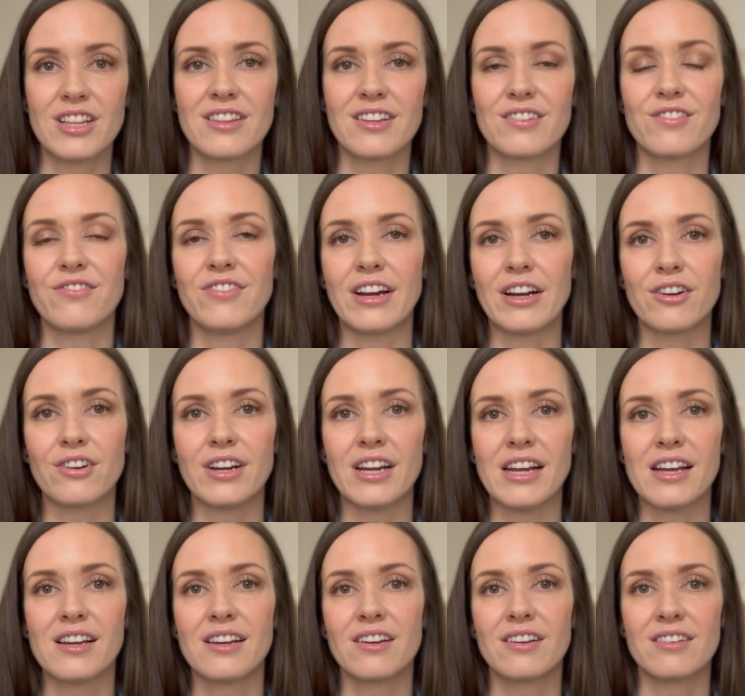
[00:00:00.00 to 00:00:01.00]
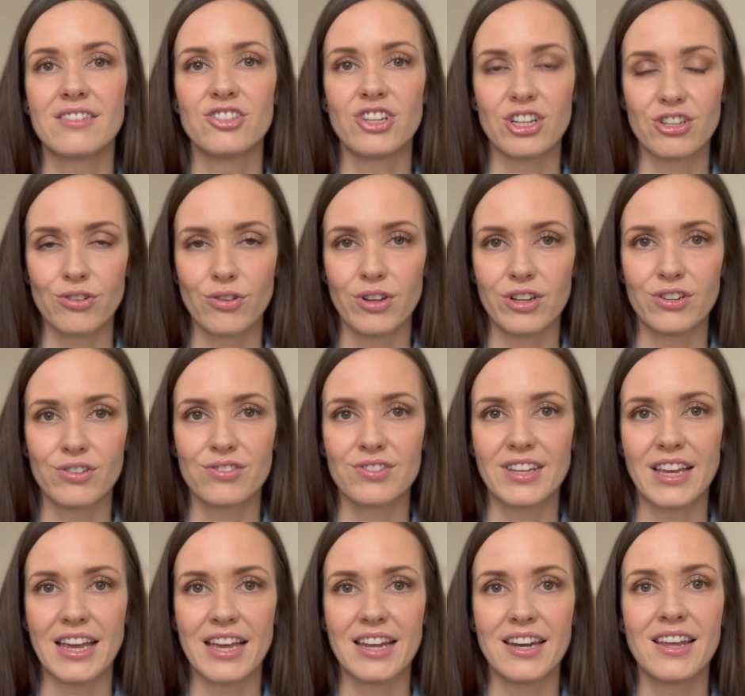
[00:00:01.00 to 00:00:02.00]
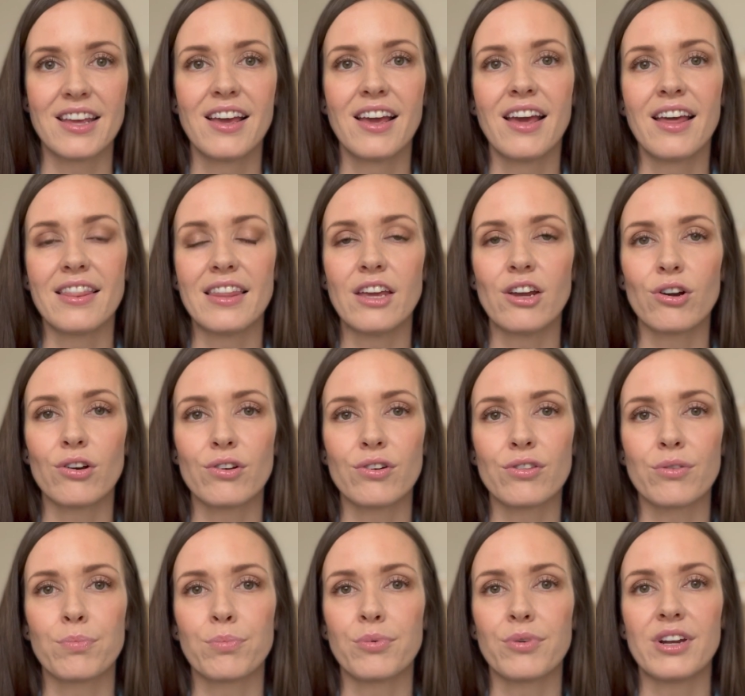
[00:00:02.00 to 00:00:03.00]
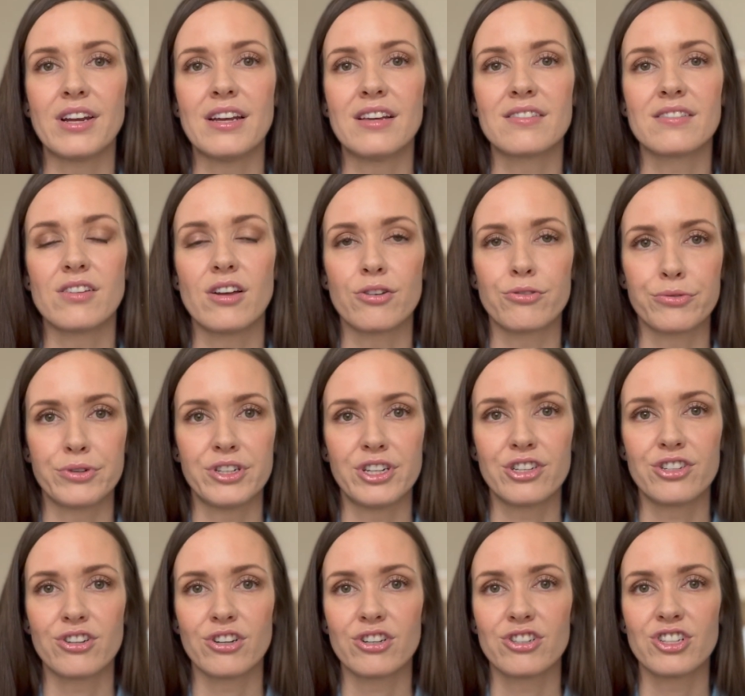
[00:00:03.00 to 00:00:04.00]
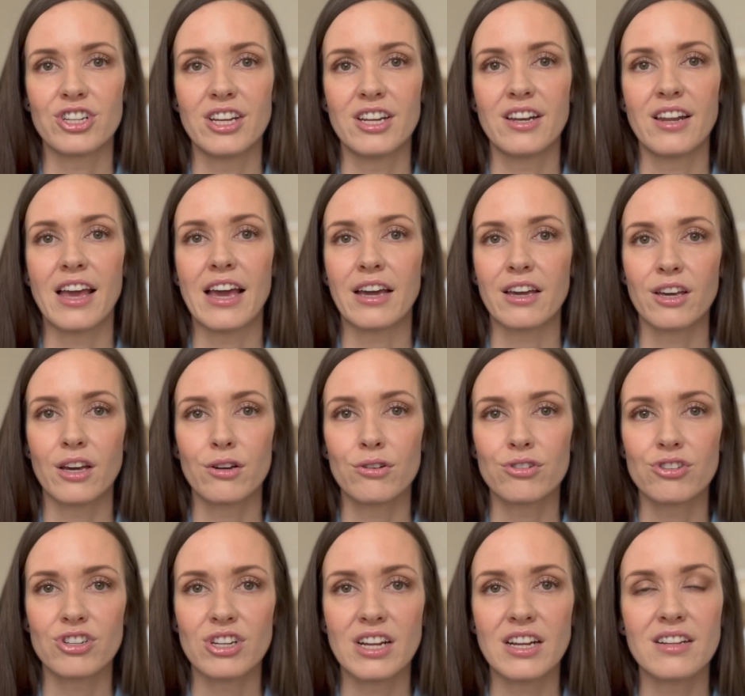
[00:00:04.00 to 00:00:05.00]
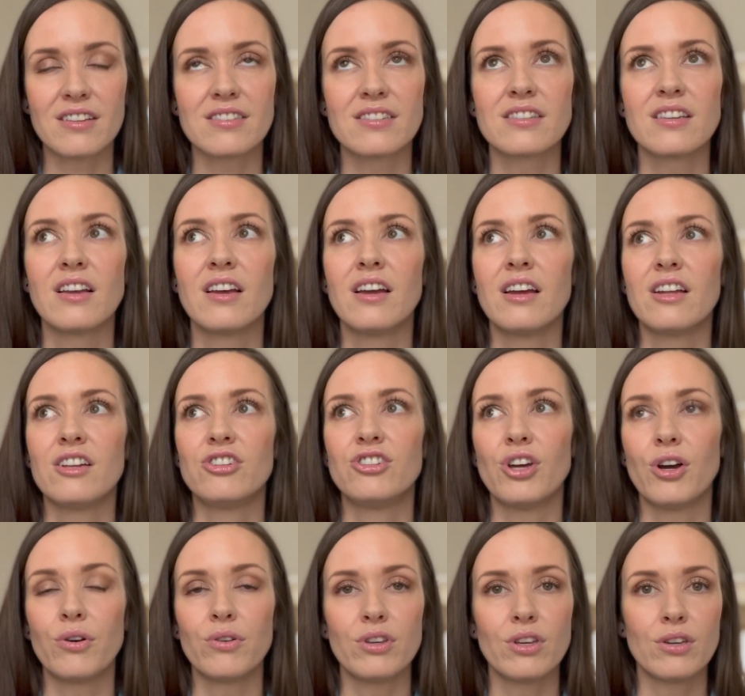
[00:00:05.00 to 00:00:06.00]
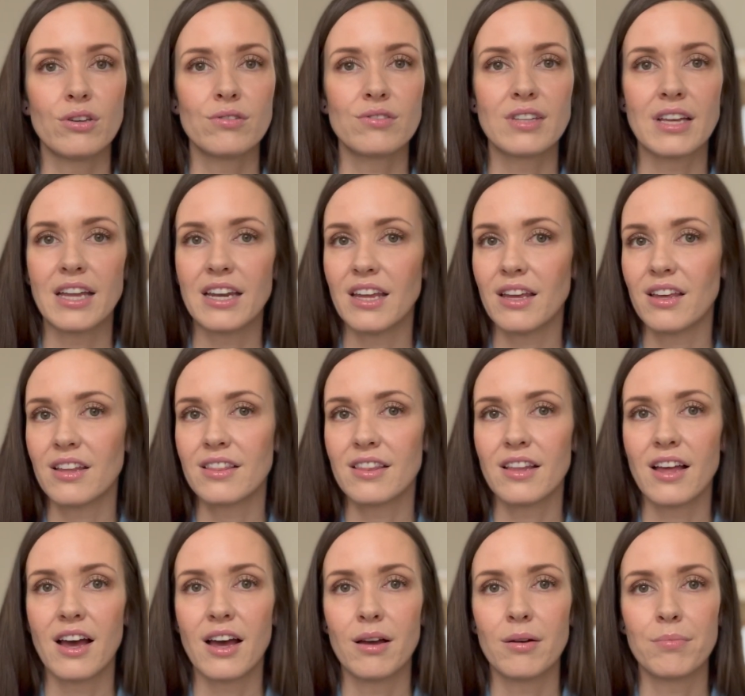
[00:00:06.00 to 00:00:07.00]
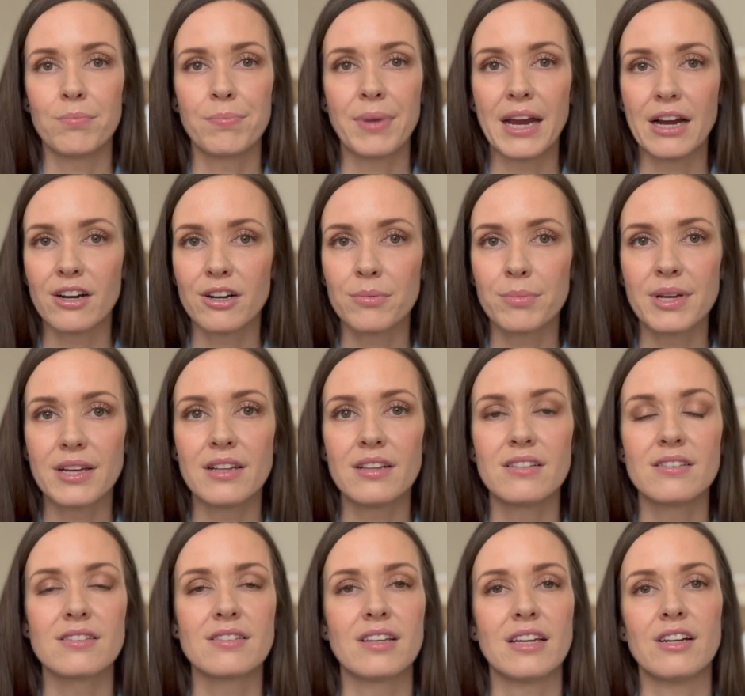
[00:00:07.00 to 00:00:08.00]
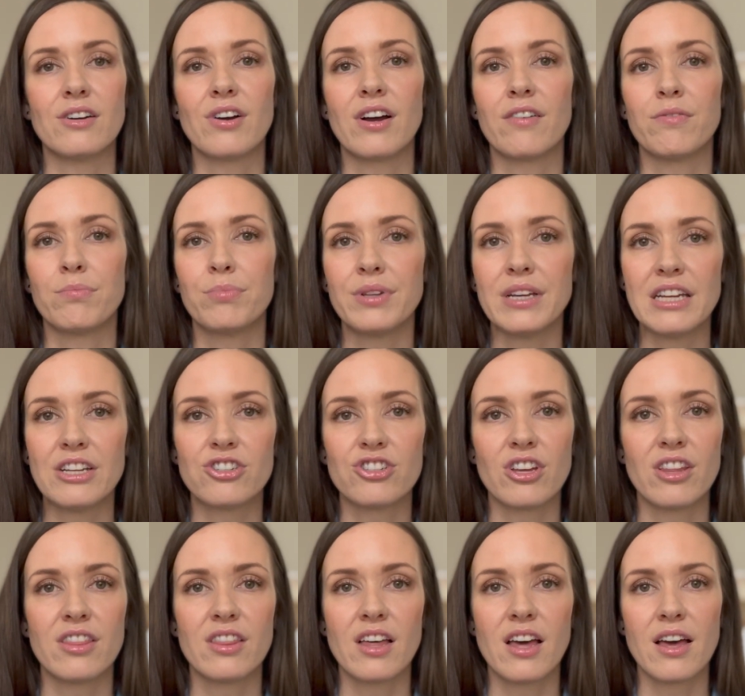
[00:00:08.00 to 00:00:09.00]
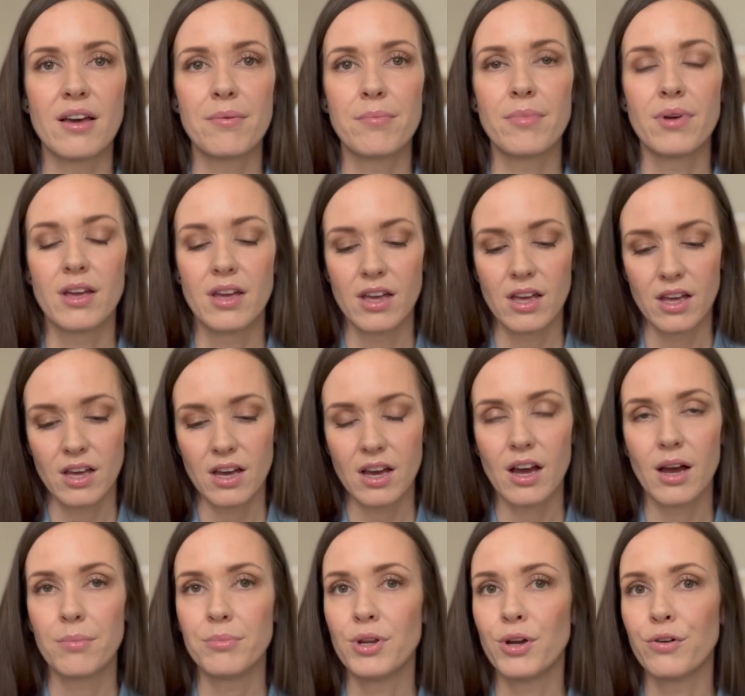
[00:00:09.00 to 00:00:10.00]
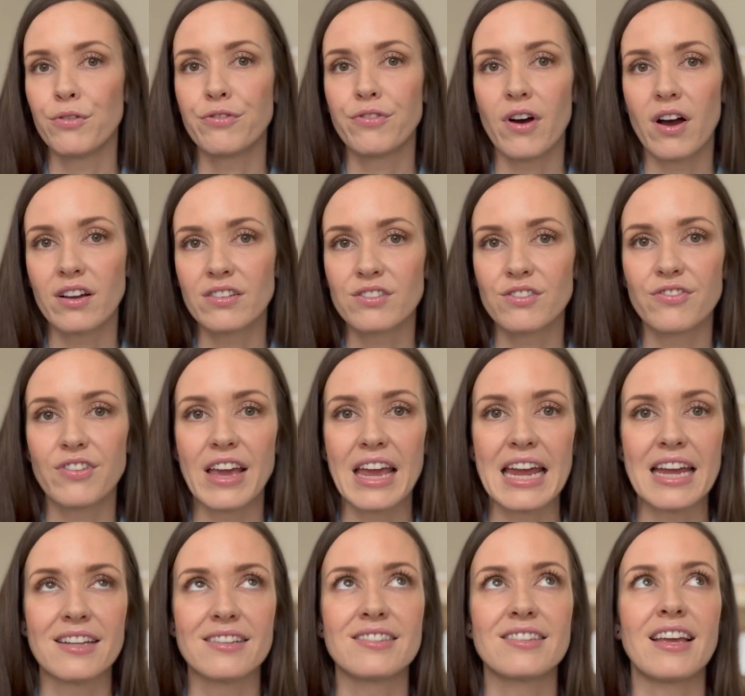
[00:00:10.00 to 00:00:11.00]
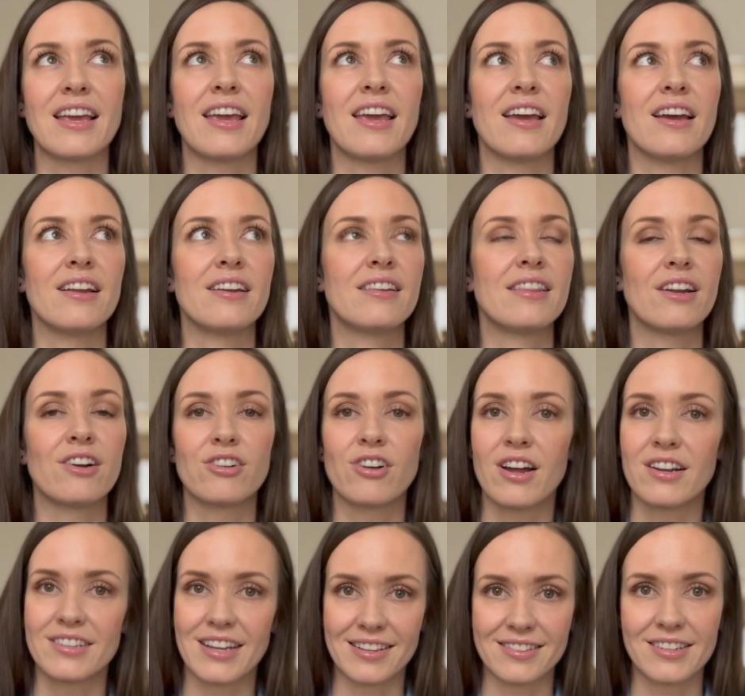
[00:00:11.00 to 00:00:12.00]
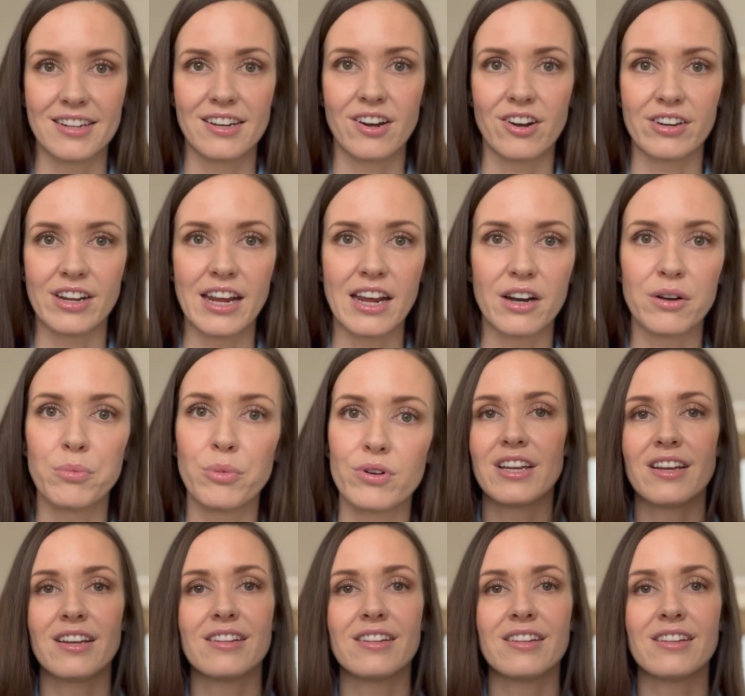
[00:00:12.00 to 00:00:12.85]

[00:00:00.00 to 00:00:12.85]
that's very gentle on your skin, the Earth Breeze Laundry Detergent Eco Sheets don't use any parabens, they don't have bleach in them, no phosphates, and they're not tested on animals.